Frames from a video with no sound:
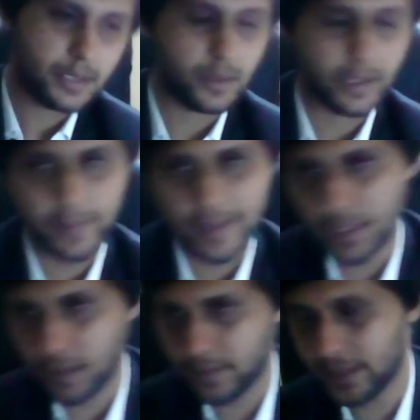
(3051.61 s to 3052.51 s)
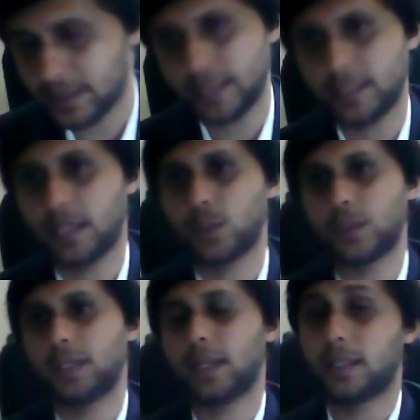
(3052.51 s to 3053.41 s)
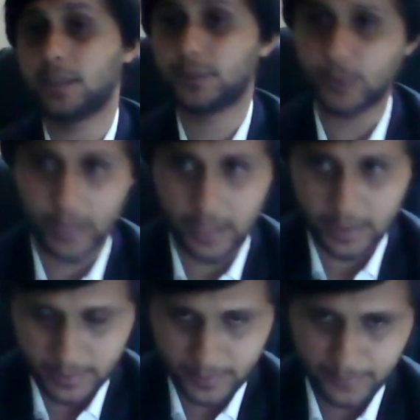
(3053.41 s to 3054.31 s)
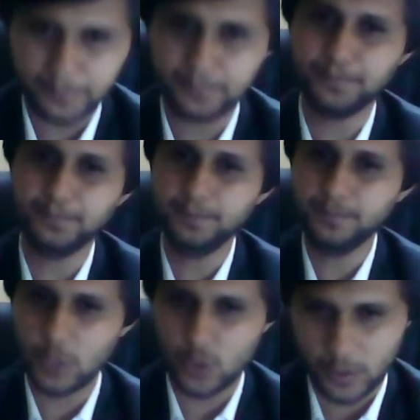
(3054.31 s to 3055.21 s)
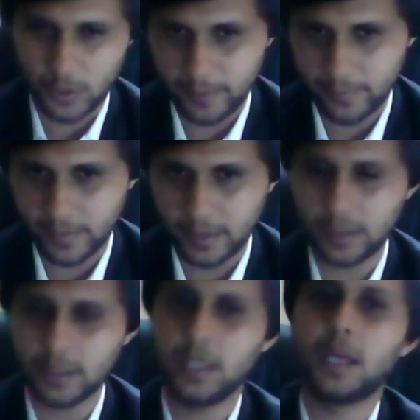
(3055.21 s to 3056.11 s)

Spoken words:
you're anyways covering 6 hours over there, another 4 hours. Shouldn't be difficult.